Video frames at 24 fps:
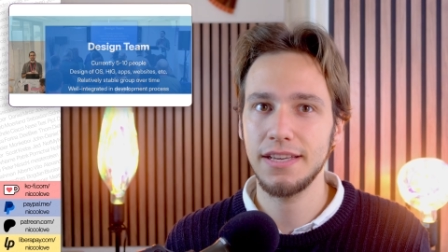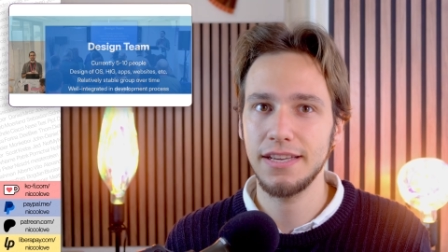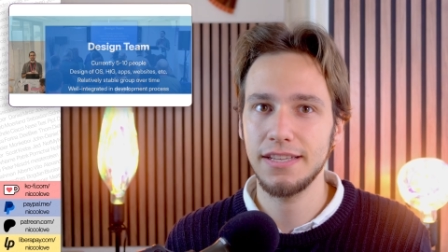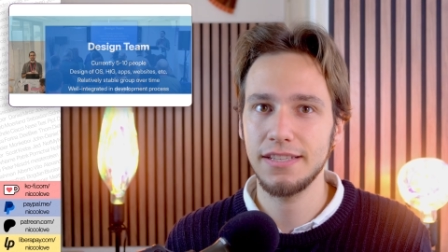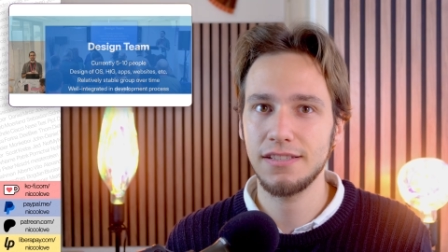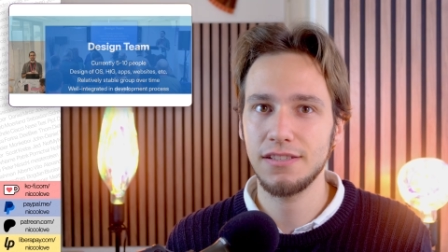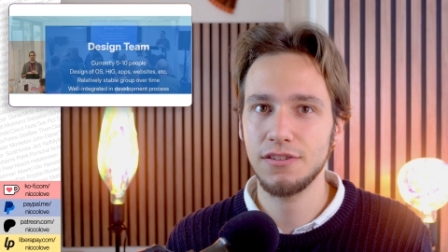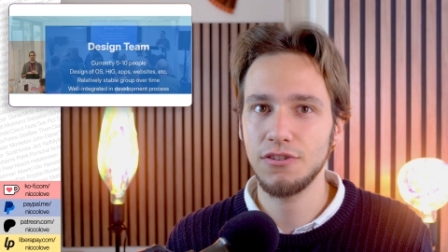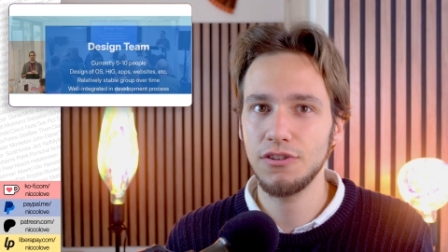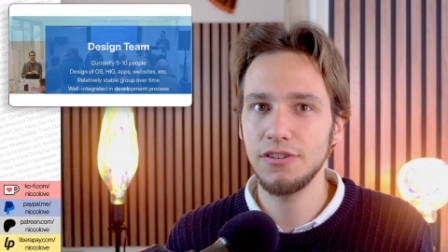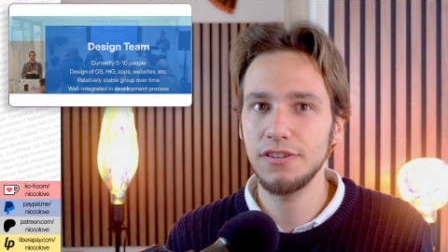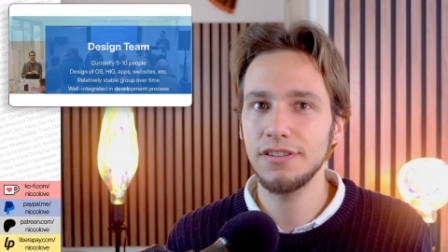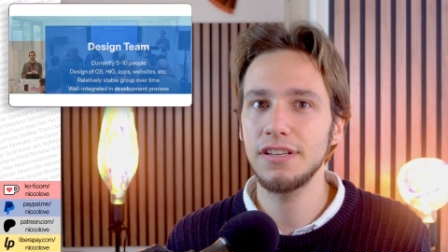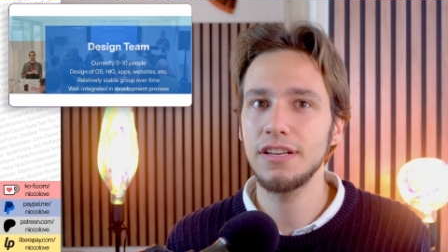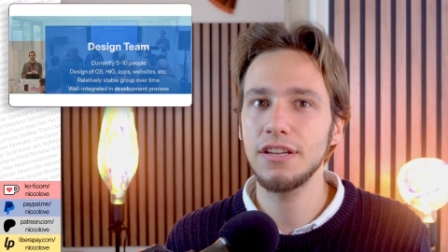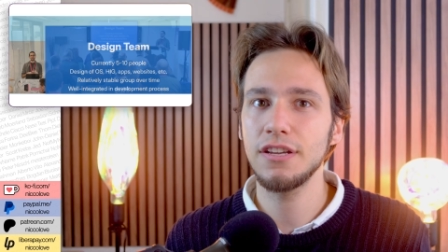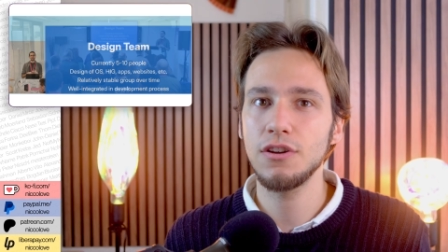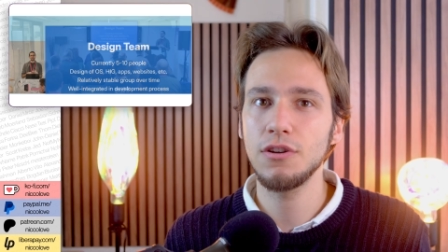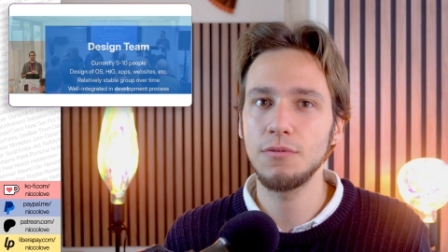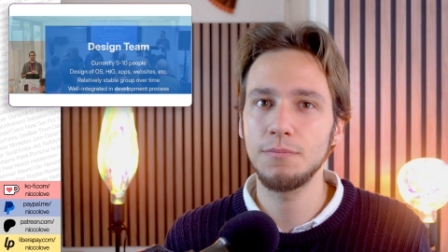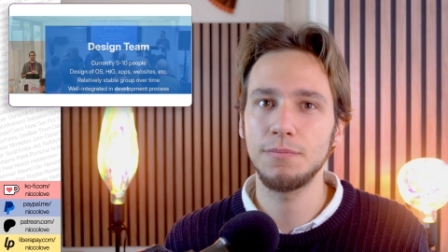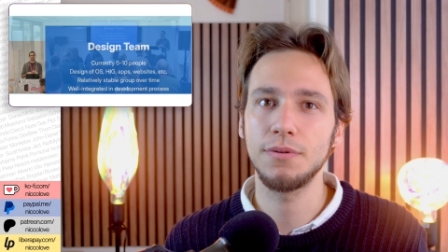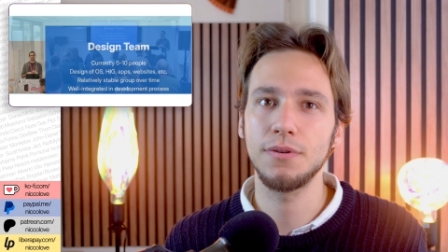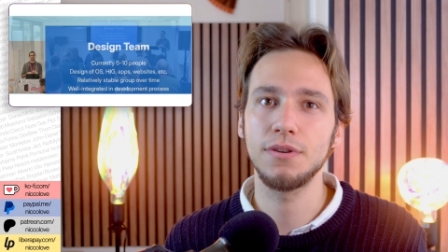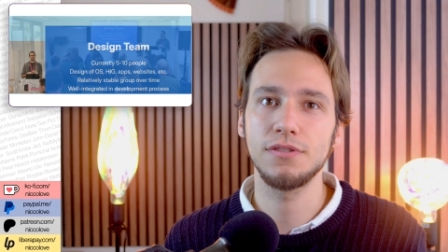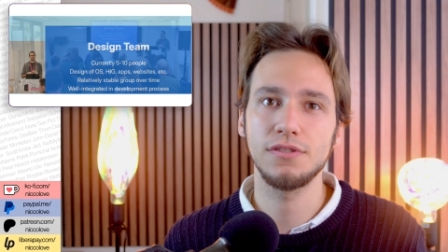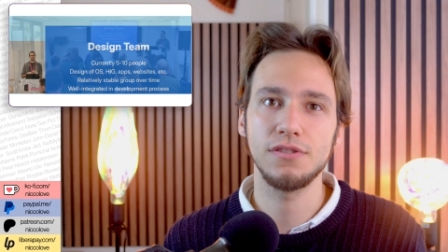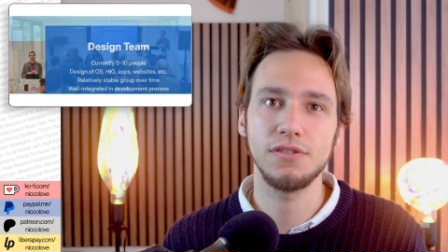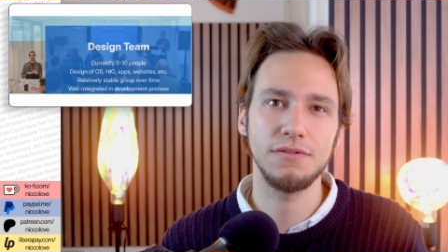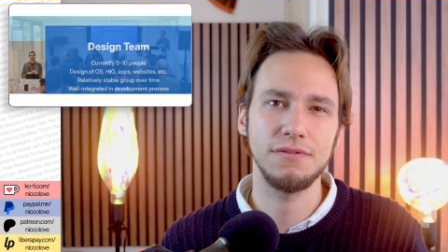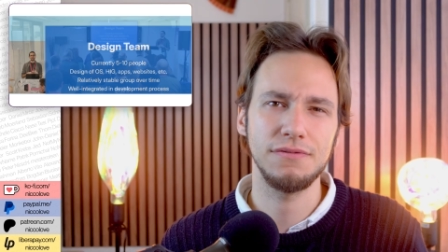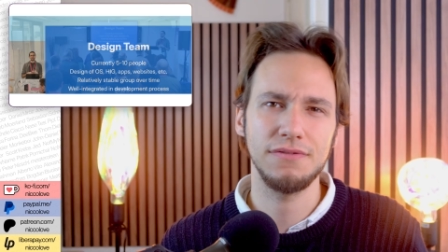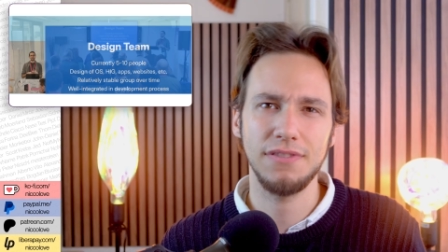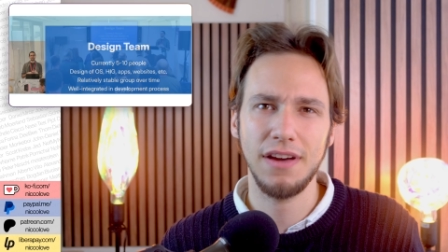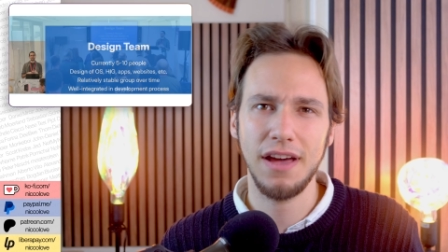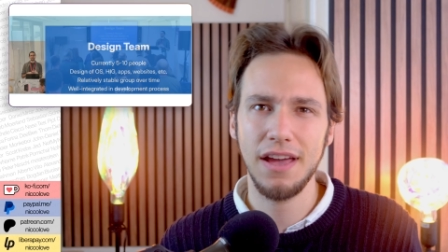it's currently composed
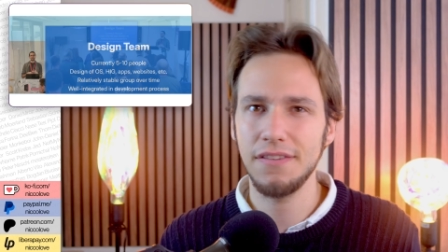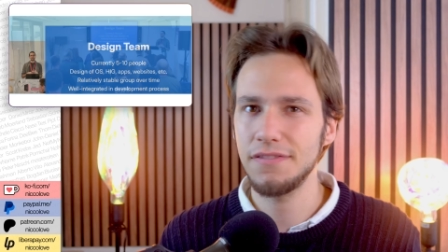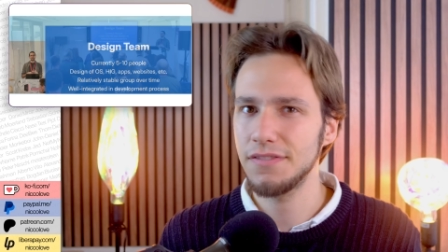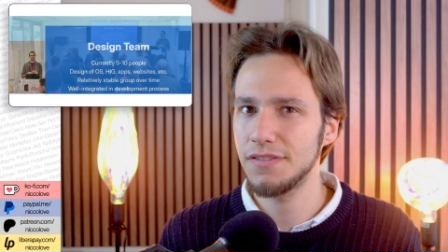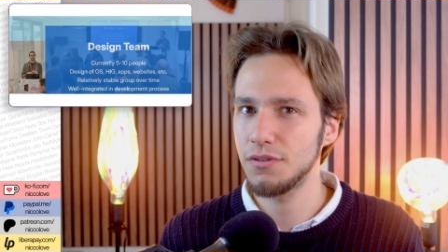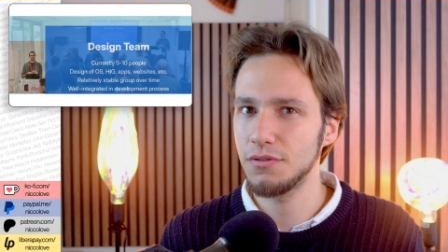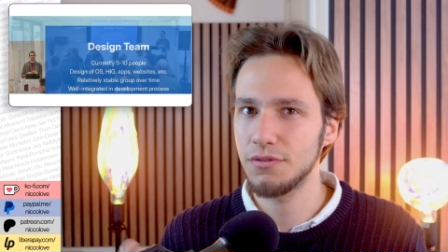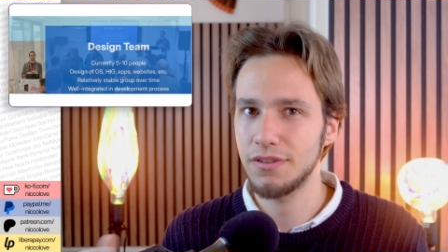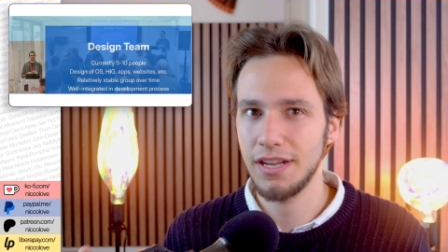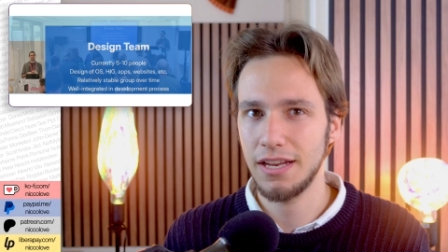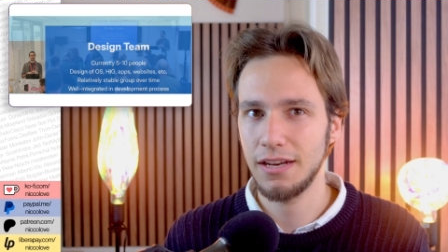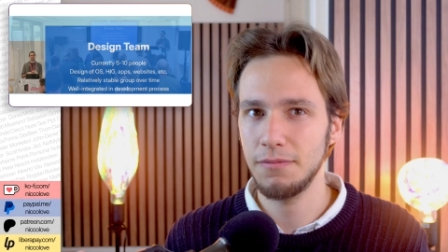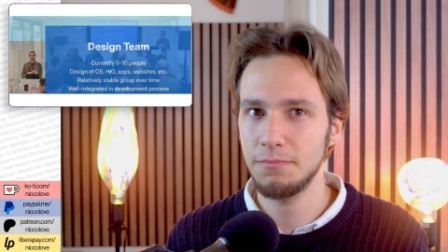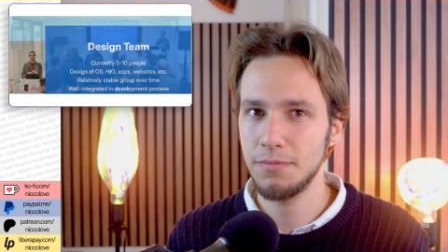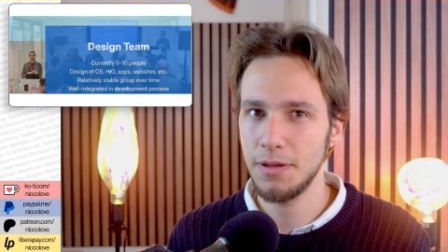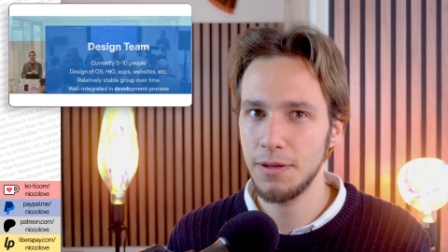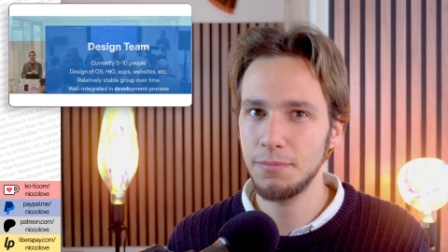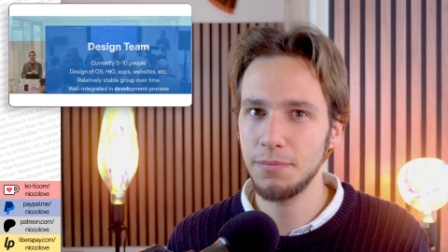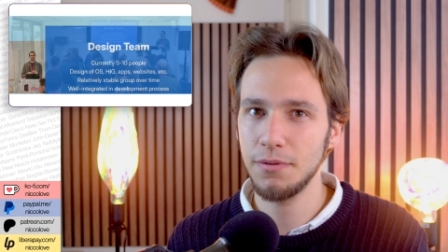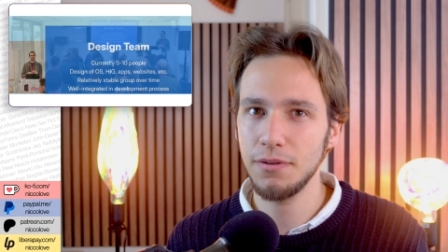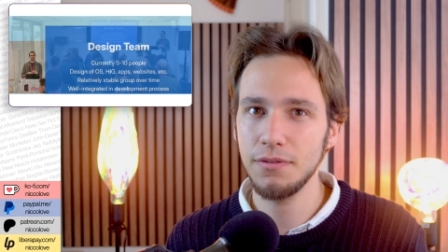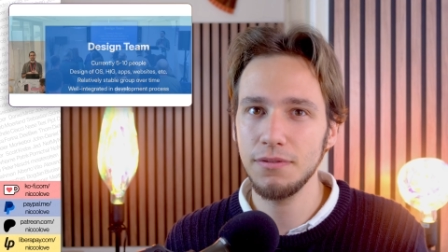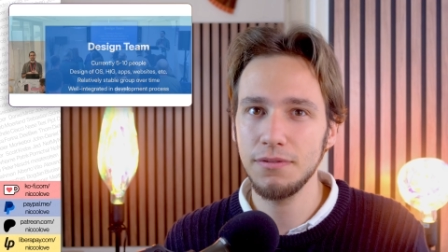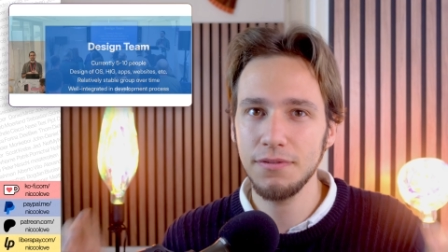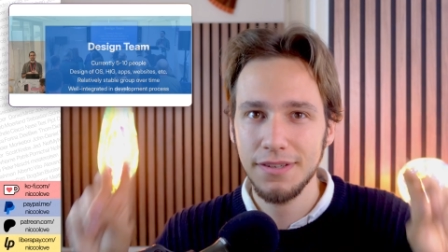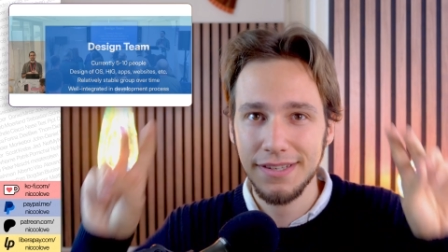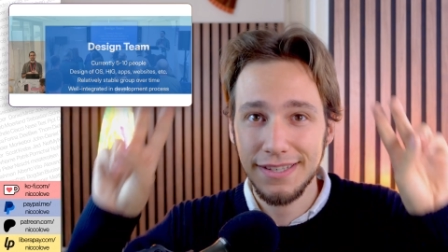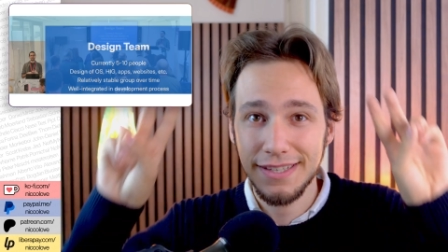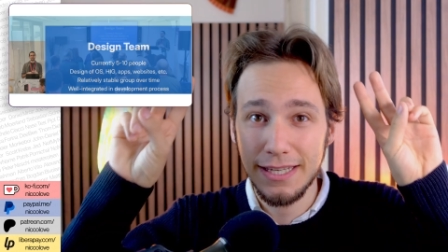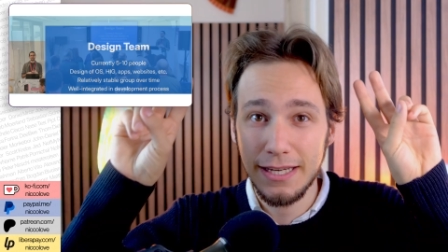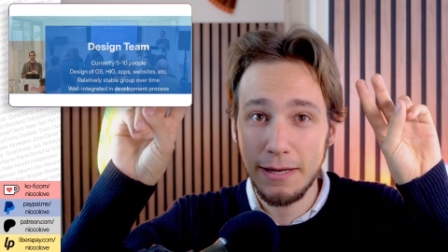of 5 to 10 people,